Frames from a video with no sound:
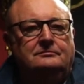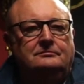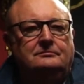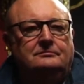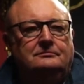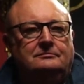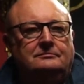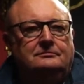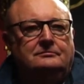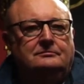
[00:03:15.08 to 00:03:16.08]

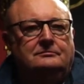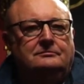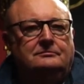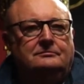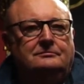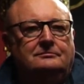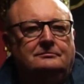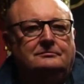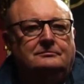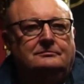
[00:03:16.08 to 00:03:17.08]

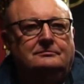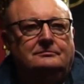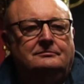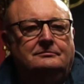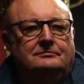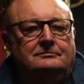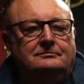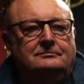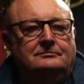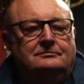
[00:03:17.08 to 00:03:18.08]

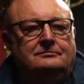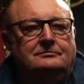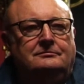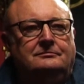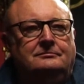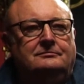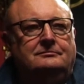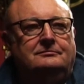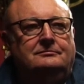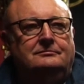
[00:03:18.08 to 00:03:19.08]

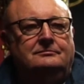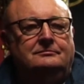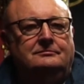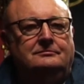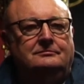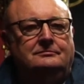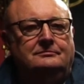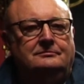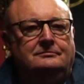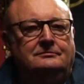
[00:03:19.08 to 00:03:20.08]

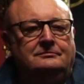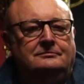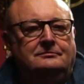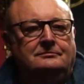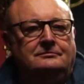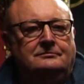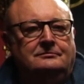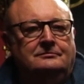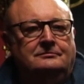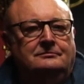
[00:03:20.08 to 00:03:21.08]

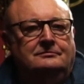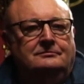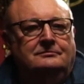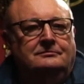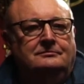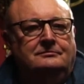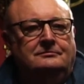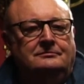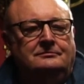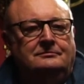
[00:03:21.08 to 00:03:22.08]

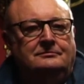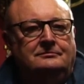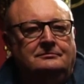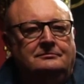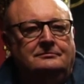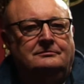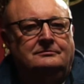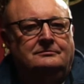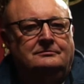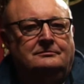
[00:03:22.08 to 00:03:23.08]
(not speaking)